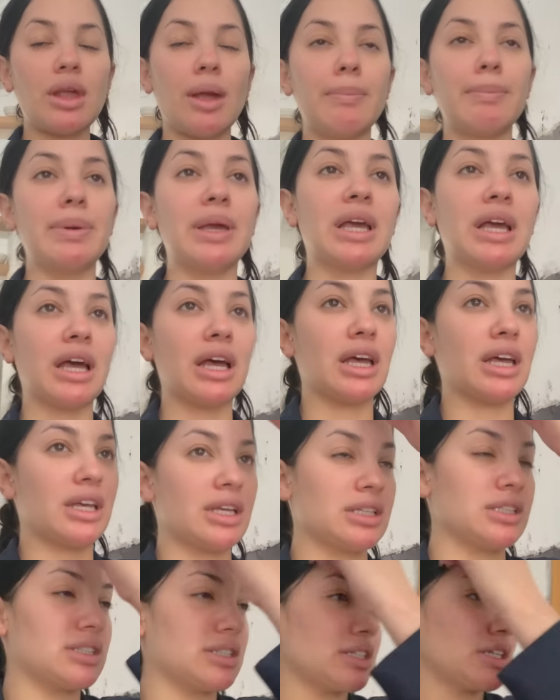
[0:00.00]

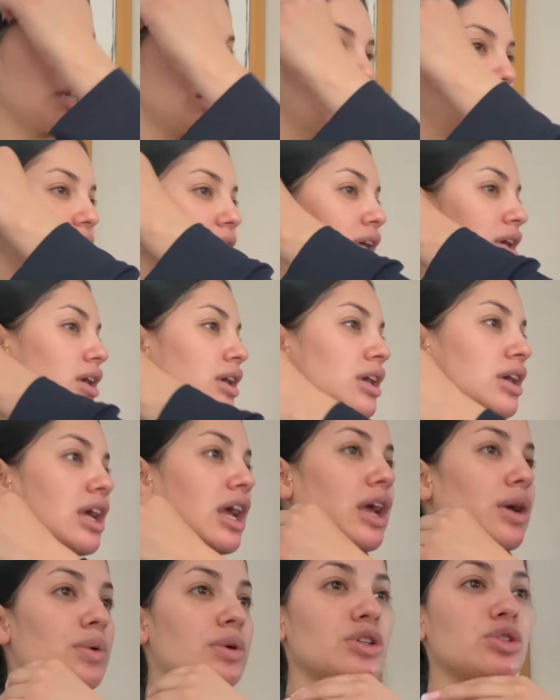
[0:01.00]
because
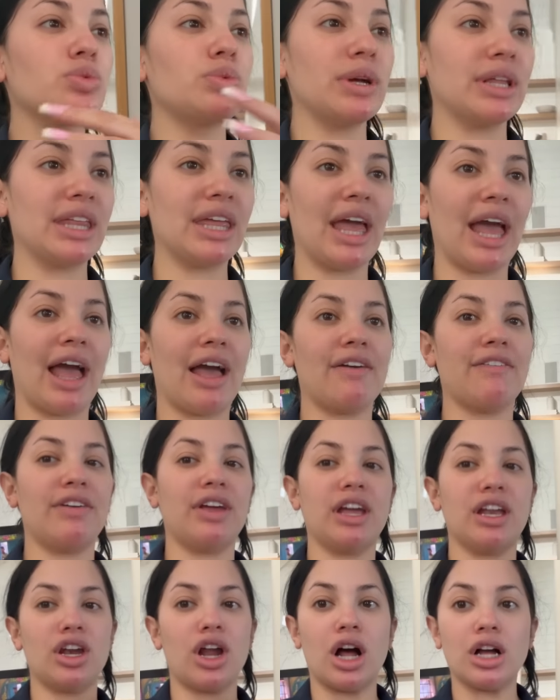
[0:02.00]
it was really heavy
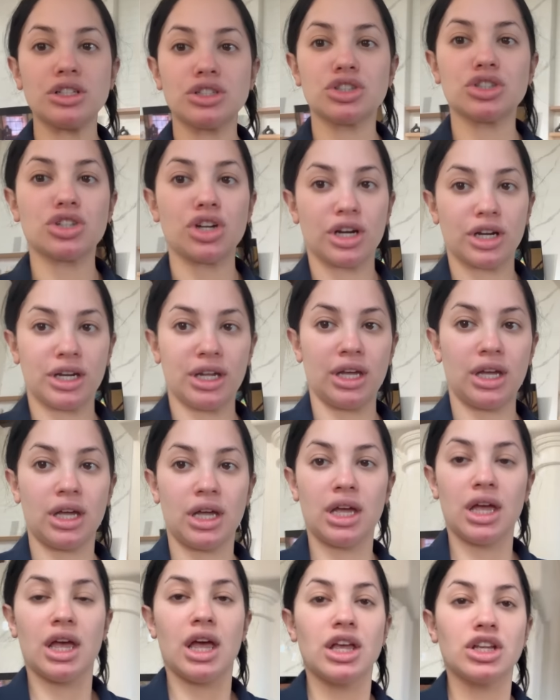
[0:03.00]
and not sturdy.
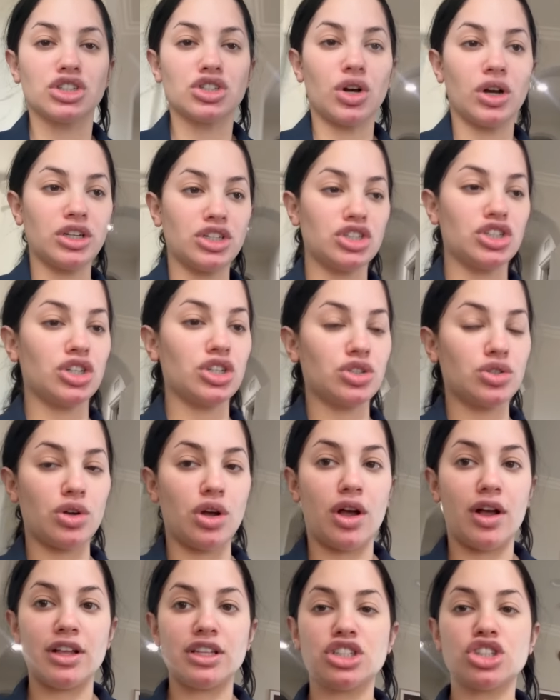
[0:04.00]
So I just
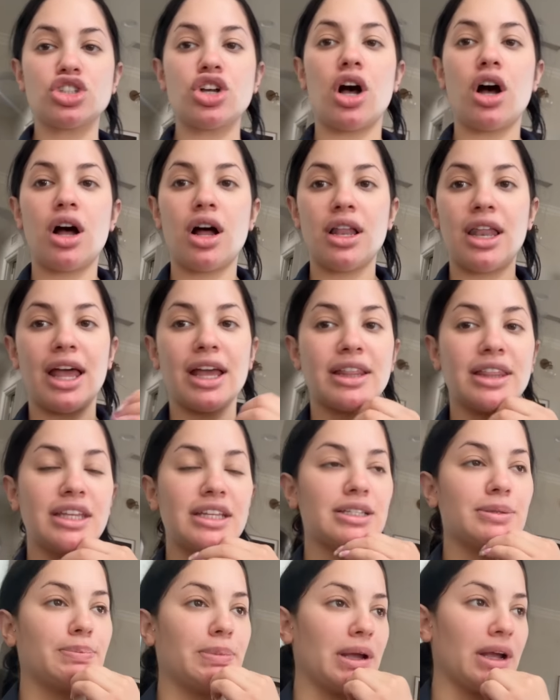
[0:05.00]
saw like
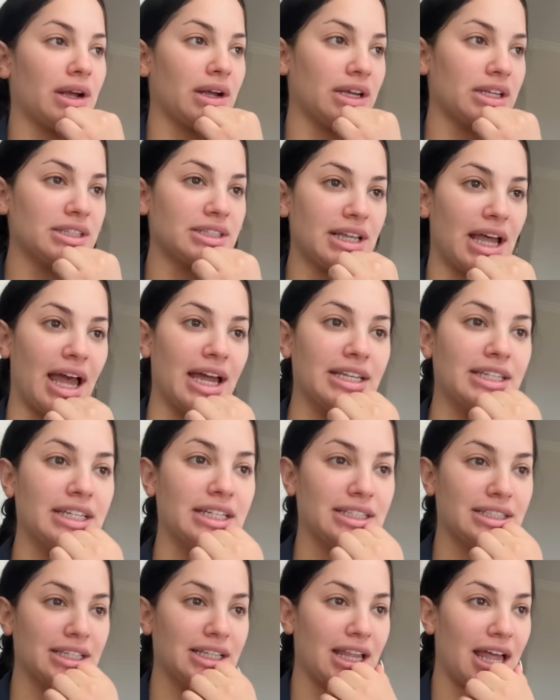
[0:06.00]
these parents at
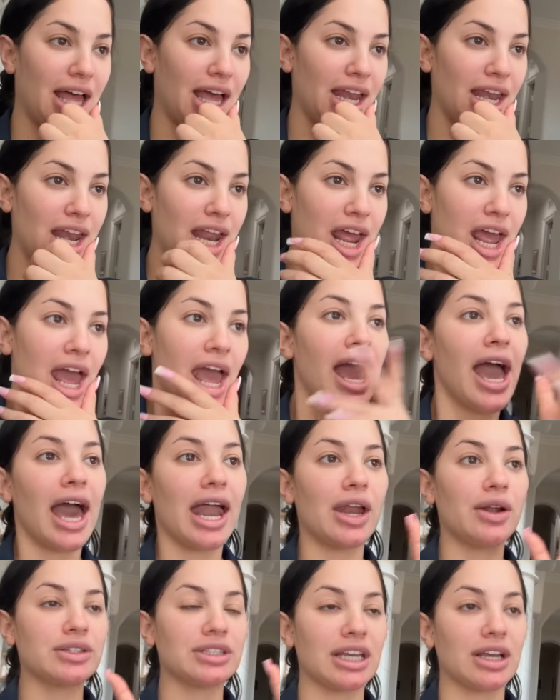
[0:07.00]
Disneyland and
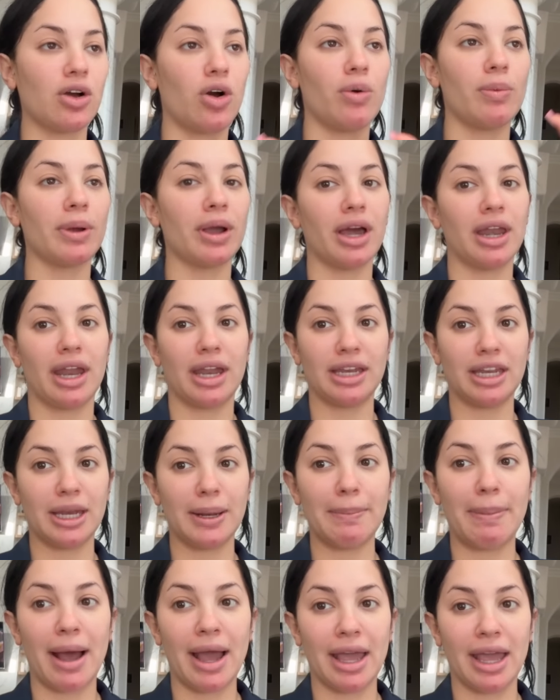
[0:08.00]
I was like, oh my god, I need to
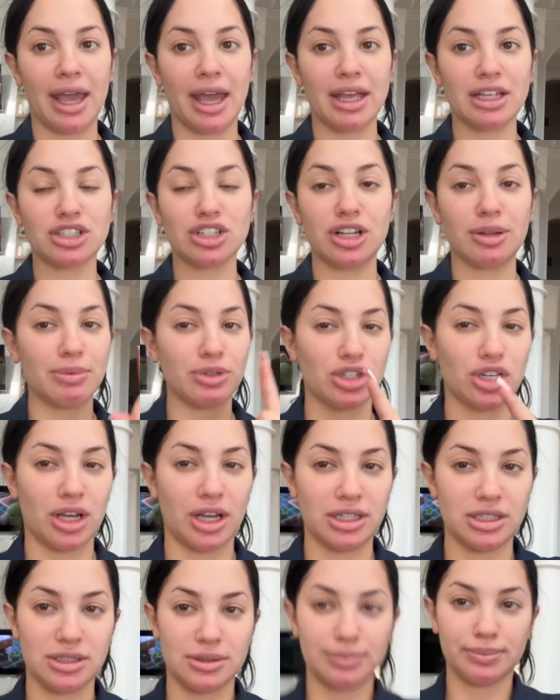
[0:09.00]
buy it. So let me show you
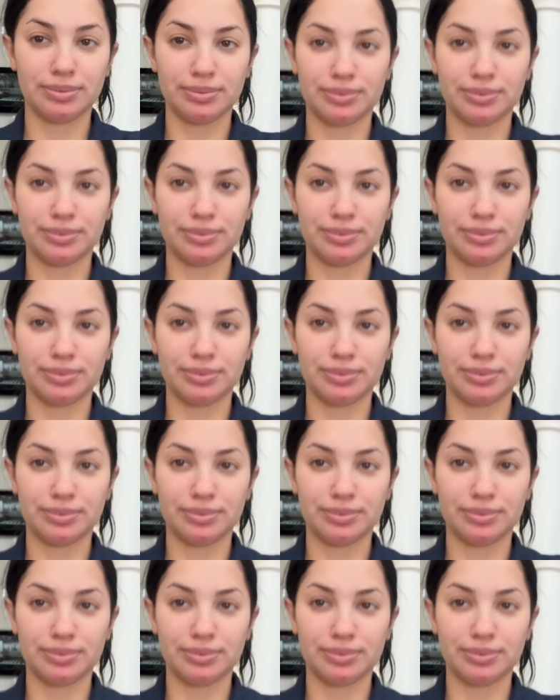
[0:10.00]
guys.